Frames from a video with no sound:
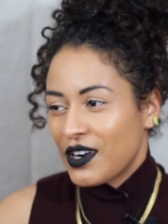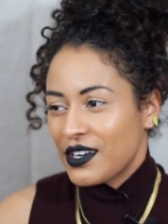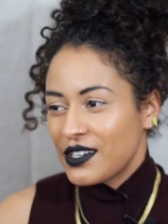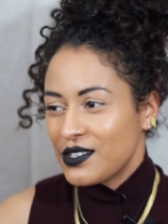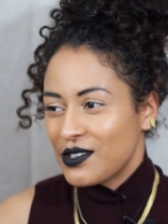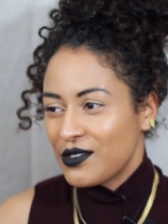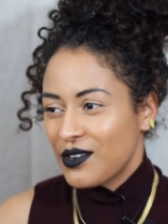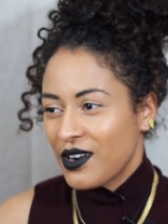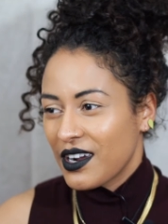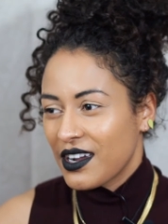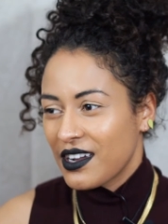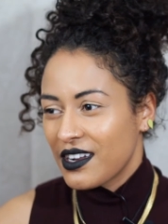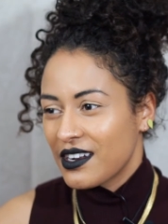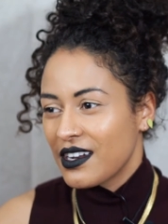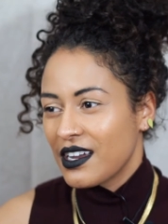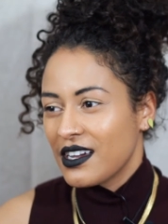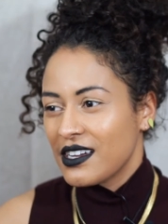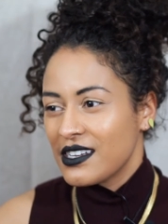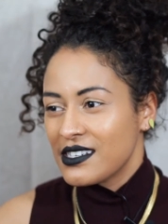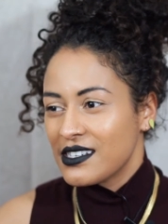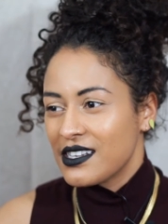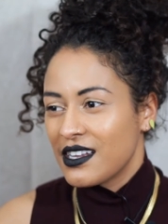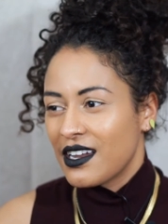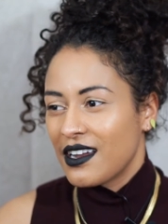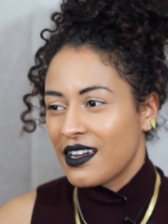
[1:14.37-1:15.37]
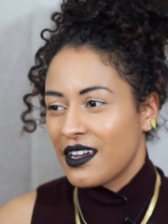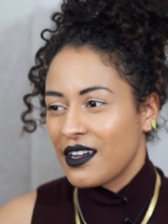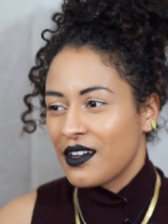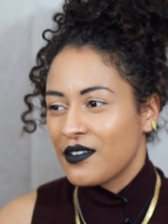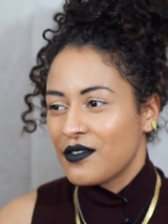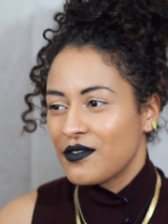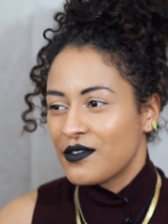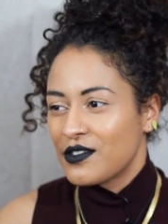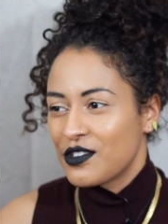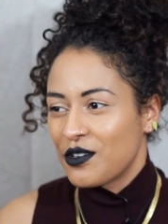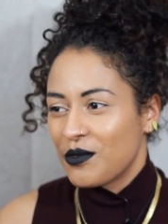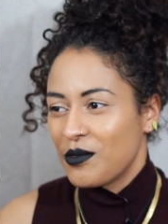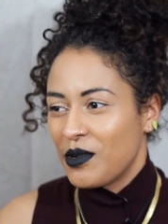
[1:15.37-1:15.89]
do recognize that I
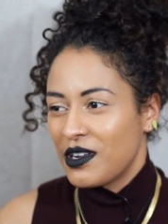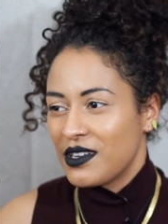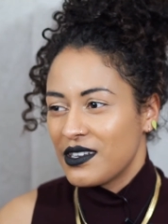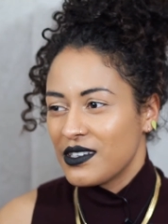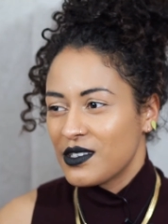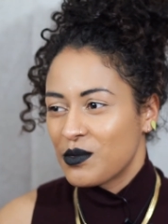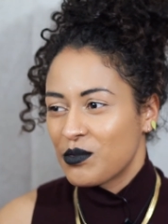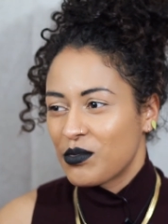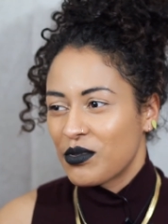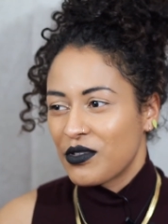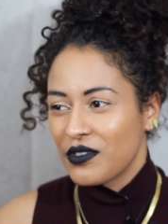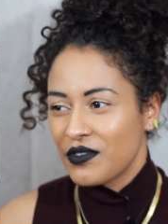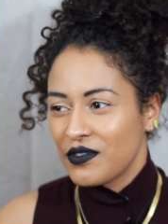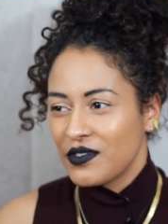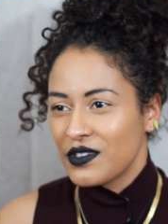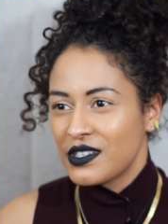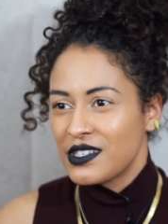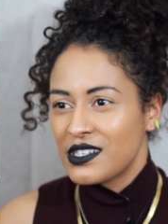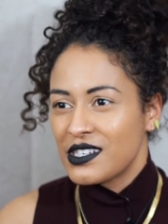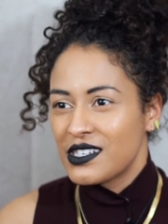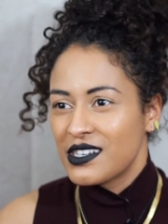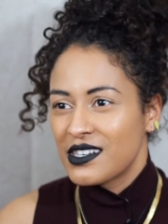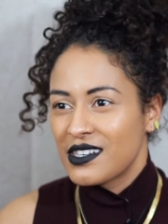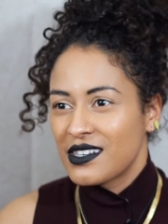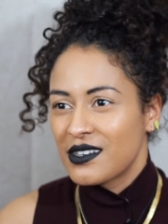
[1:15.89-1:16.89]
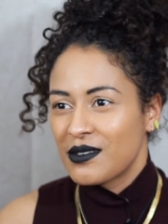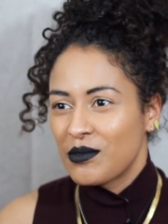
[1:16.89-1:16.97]
have tremendous privilege